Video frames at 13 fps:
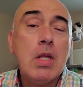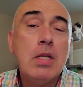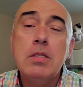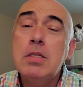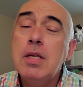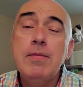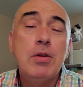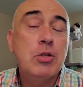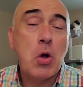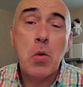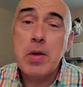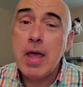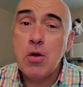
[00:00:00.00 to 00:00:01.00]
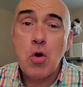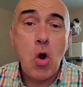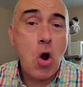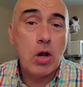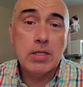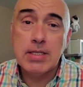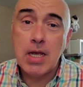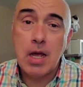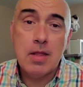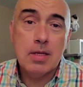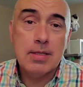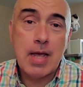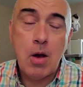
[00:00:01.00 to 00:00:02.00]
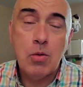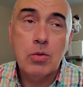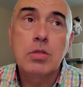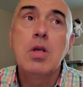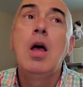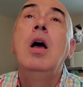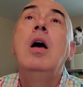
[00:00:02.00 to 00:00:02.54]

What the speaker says: Stephen, don't get your heart set on this house.